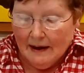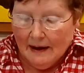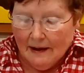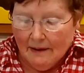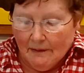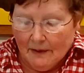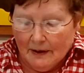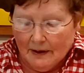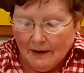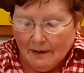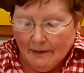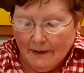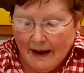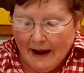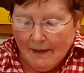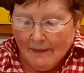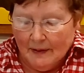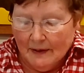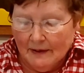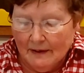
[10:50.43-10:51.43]
and we're going to
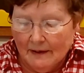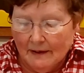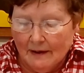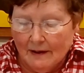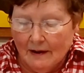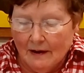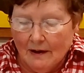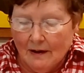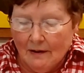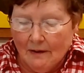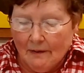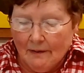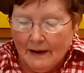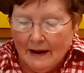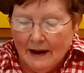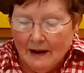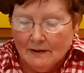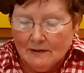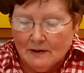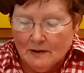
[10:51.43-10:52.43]
wrap it
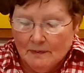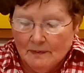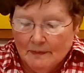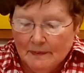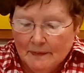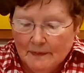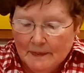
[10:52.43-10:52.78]
around a